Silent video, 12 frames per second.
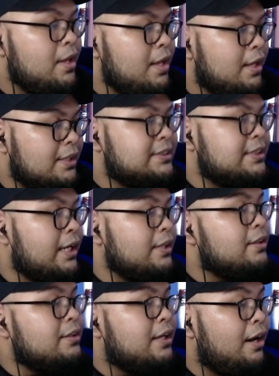The
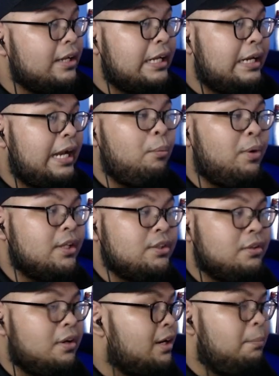second card that I want to
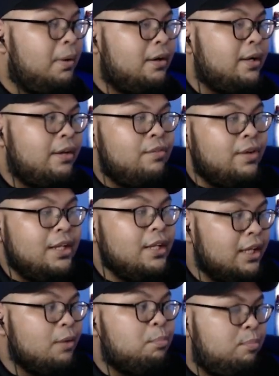talk about and really
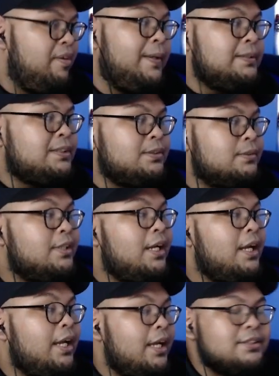give praise to
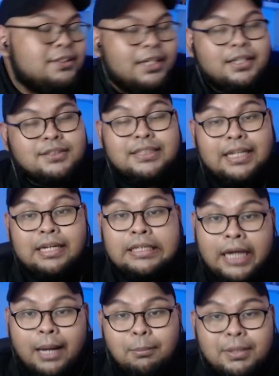is none other than
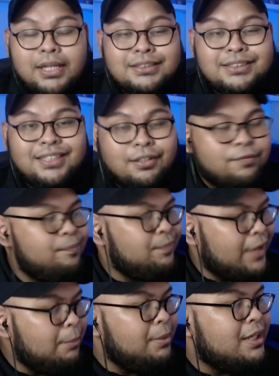Nami herself.
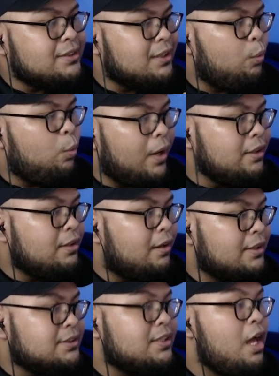Nami is a
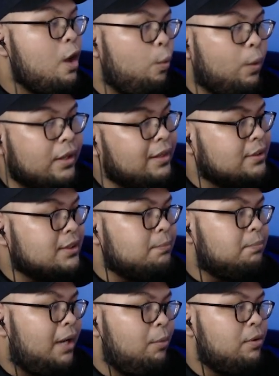1-cost,
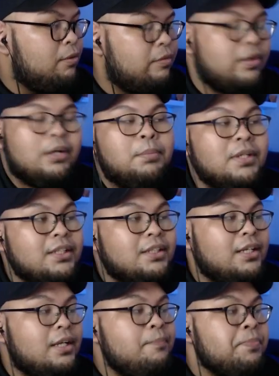1000 power with the
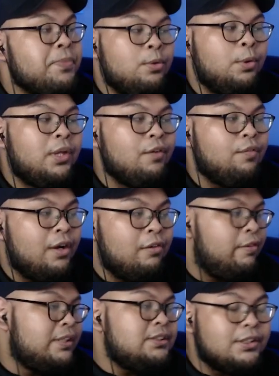ability to give
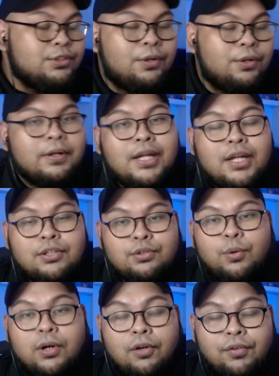a Rested Dawn
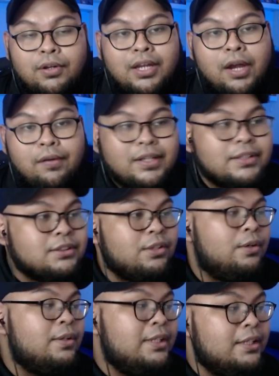to one of your characters
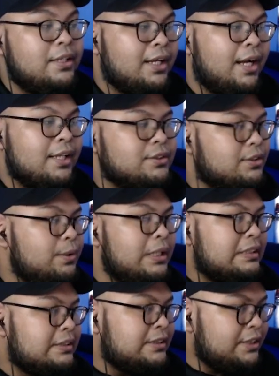or your leader card. So
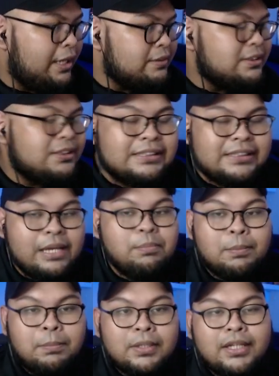it shares the
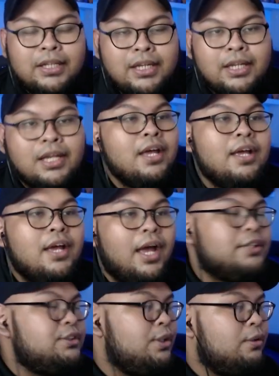same ability
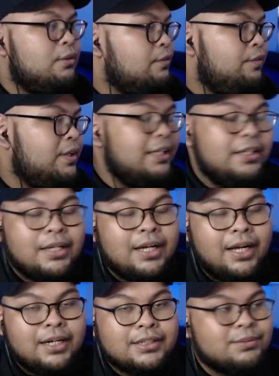as your Luffy leader
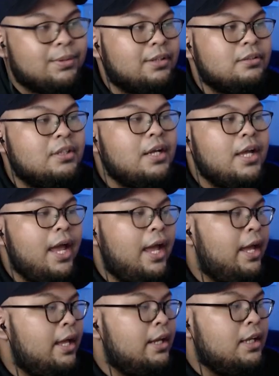card as well.
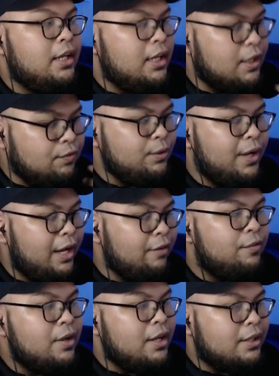And if you
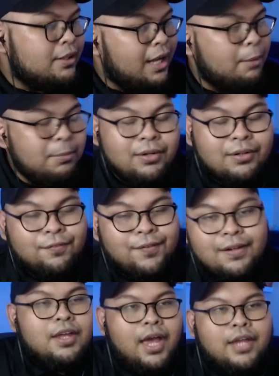have Nami on the
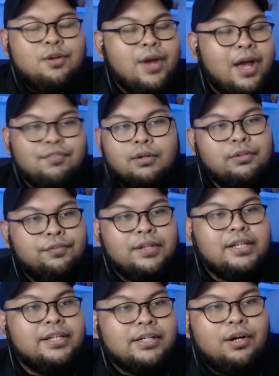field and you have your
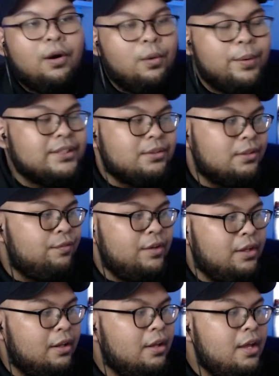Luffy leader always on the
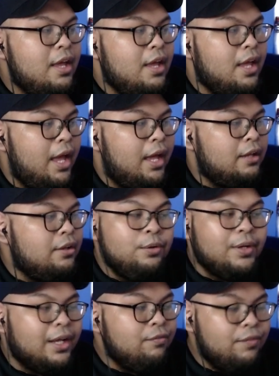field, and
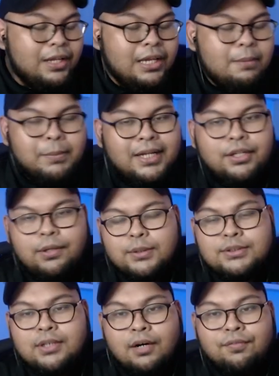you can really make
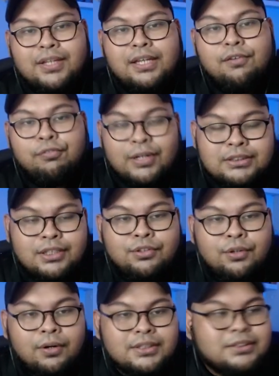use of the Rested
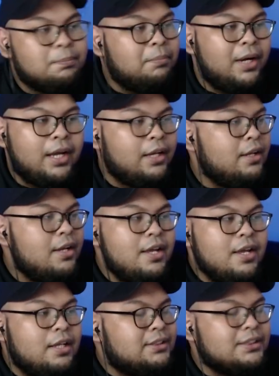Dawns by
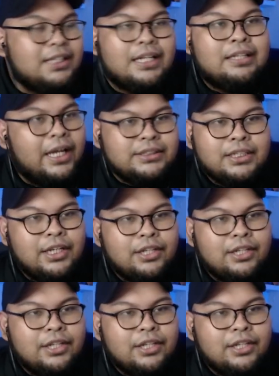just attaching it